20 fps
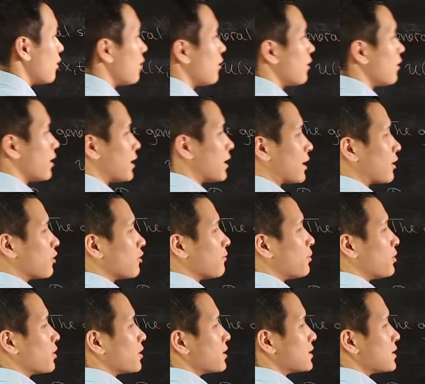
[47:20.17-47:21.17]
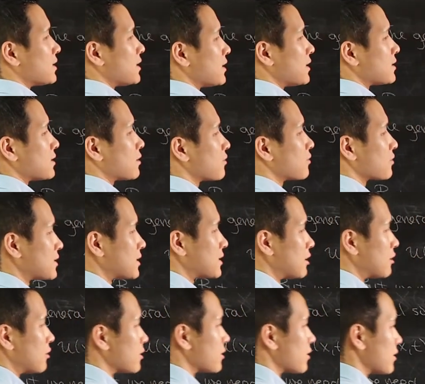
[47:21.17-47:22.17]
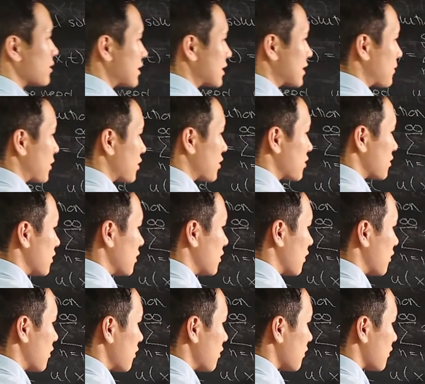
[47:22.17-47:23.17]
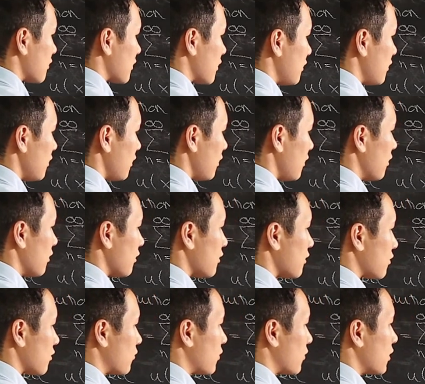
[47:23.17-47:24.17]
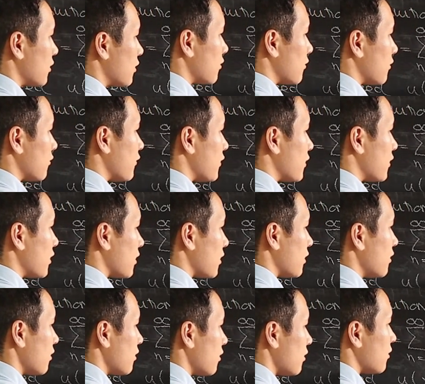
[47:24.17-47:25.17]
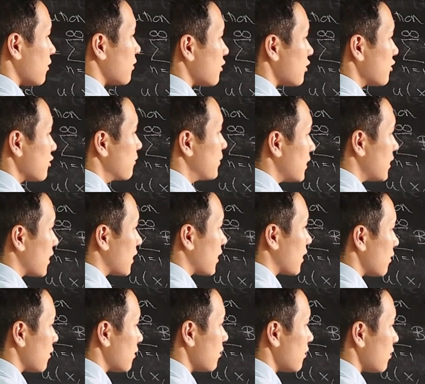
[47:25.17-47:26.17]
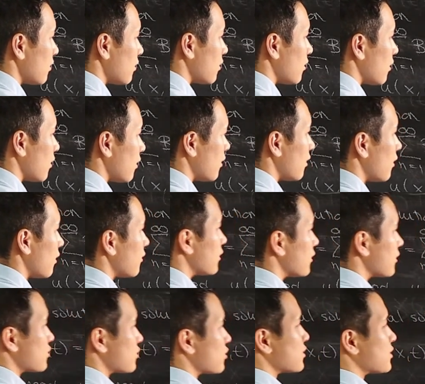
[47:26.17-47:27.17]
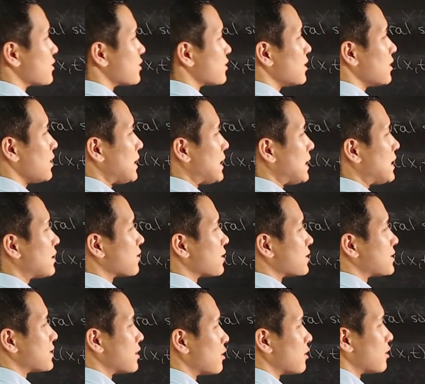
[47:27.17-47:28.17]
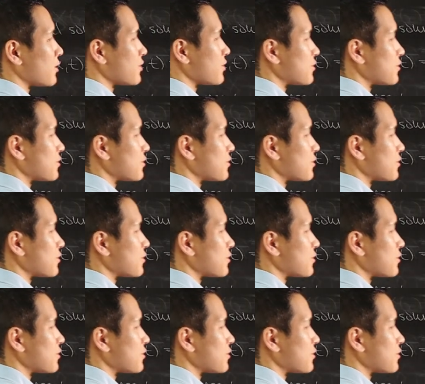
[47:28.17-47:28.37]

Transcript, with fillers: And now you put in t is equal to 0 into this expression here. See? There's 1 to infinity. There's bn. This is just e to the 0 is